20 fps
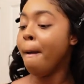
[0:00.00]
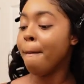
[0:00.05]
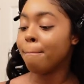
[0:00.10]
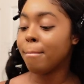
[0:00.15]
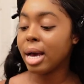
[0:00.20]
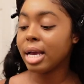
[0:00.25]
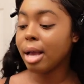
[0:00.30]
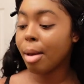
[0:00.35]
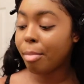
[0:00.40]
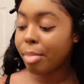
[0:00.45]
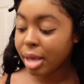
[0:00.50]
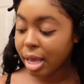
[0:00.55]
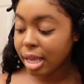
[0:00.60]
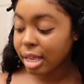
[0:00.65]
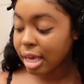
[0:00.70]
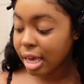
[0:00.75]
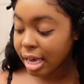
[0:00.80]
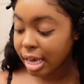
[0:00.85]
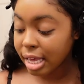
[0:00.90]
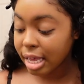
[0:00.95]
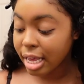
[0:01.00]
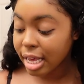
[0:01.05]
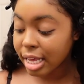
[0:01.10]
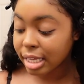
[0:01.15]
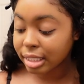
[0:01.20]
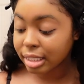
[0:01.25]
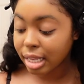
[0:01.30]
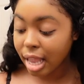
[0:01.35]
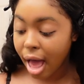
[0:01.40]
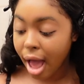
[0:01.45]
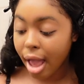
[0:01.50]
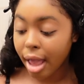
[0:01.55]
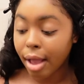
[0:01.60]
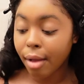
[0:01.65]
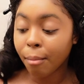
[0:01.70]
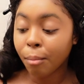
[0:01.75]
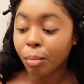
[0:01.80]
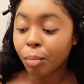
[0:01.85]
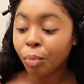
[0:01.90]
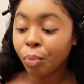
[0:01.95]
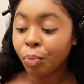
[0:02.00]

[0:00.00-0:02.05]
My opinion is like